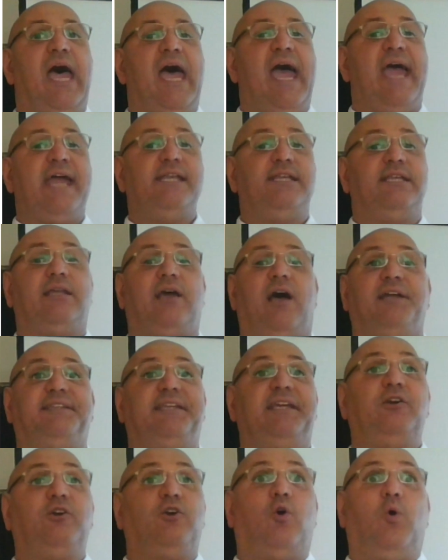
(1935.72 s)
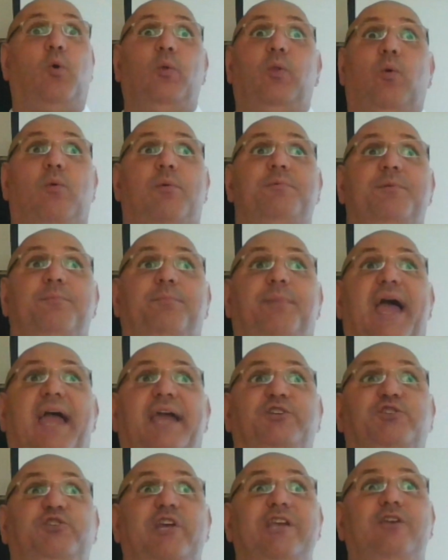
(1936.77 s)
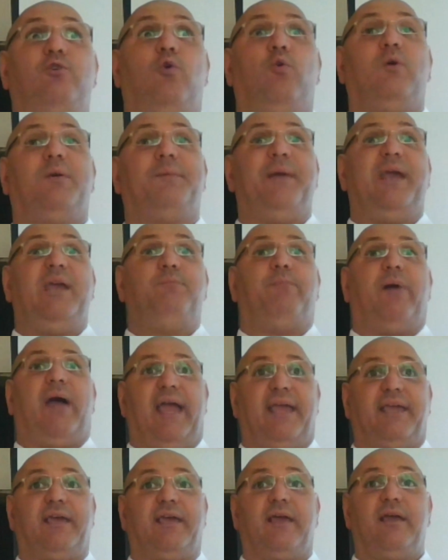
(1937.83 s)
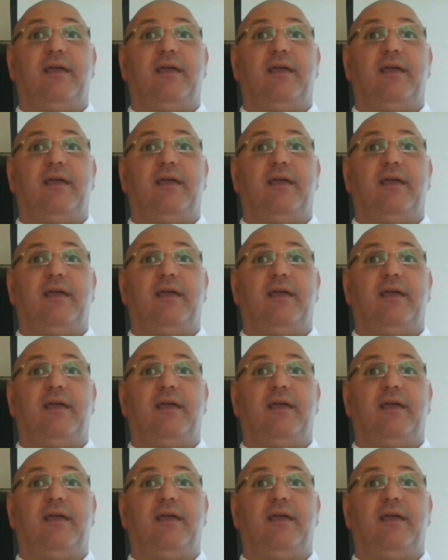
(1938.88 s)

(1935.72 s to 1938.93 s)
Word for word: And I didn't call the woman back. She called me back.